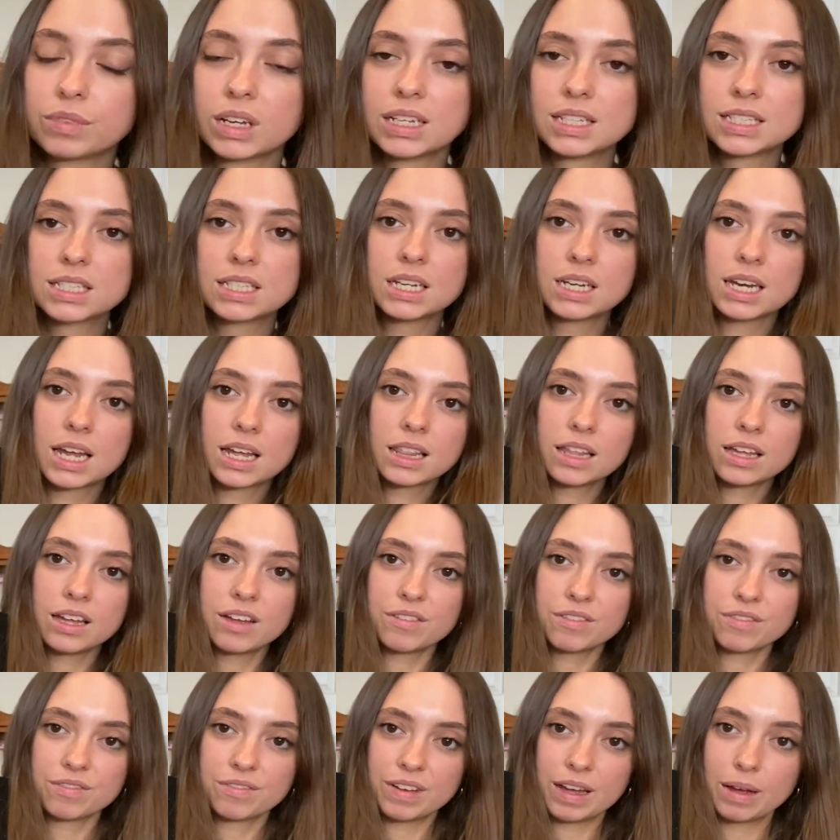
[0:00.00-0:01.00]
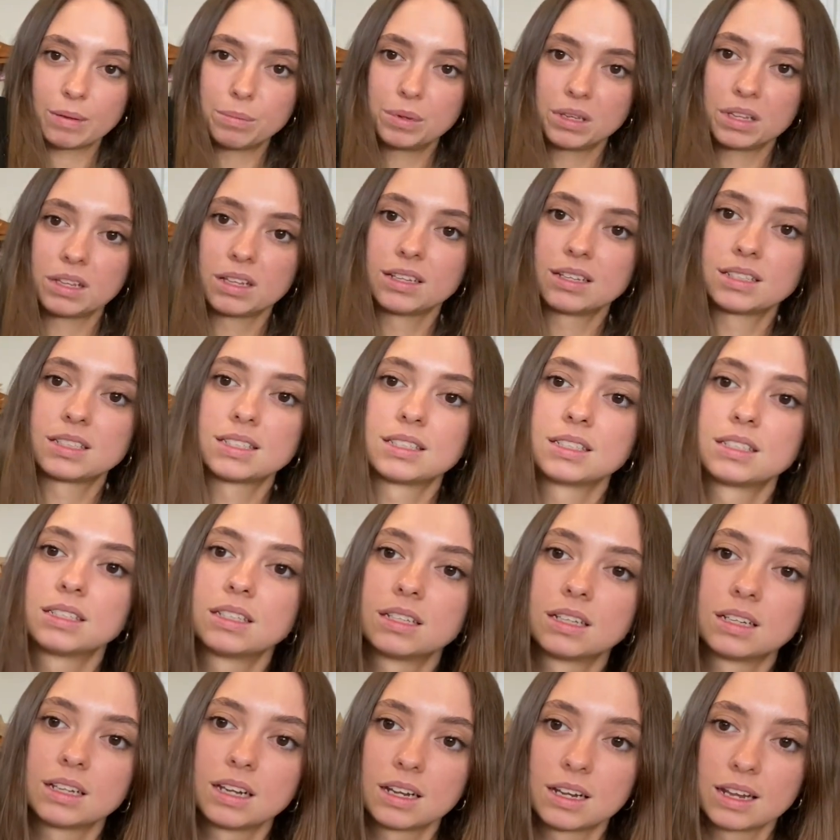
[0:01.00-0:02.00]
It's another fabulous
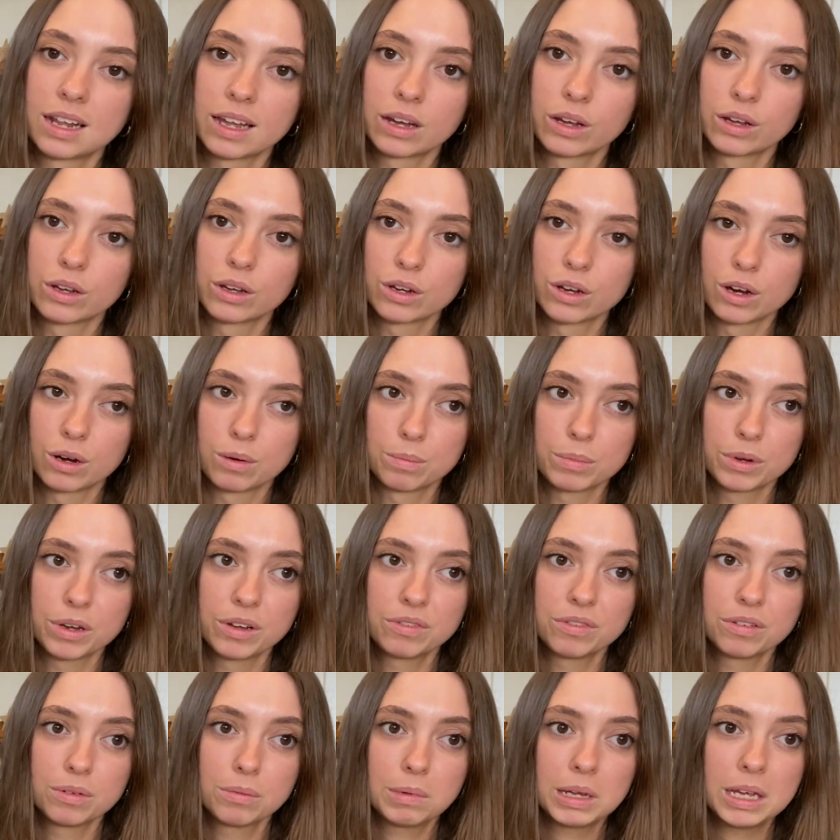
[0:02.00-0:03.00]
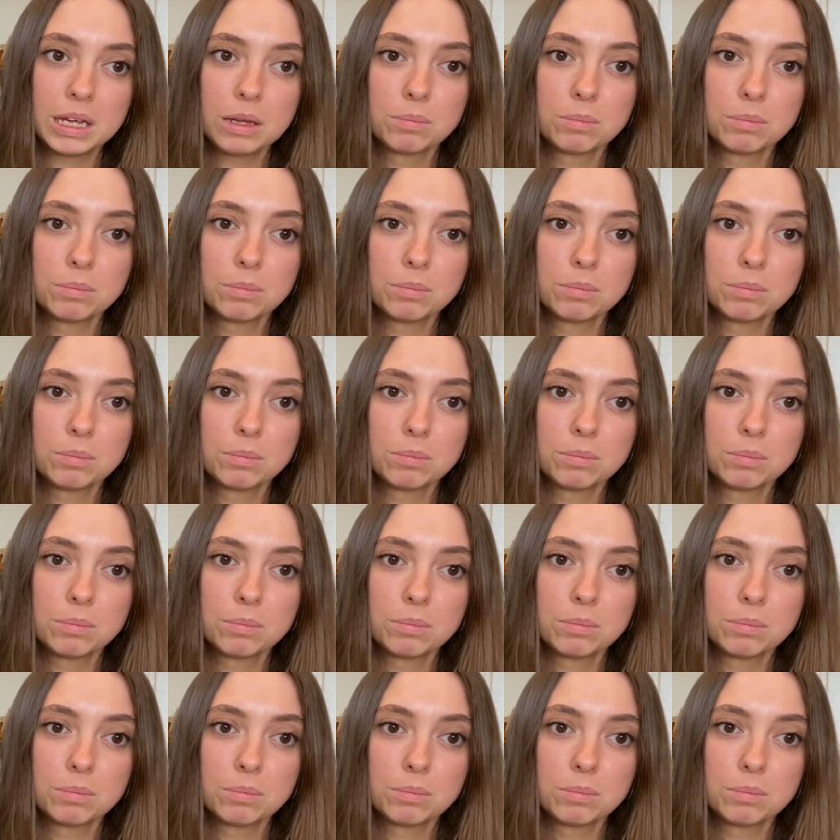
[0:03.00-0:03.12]
Lego combo for me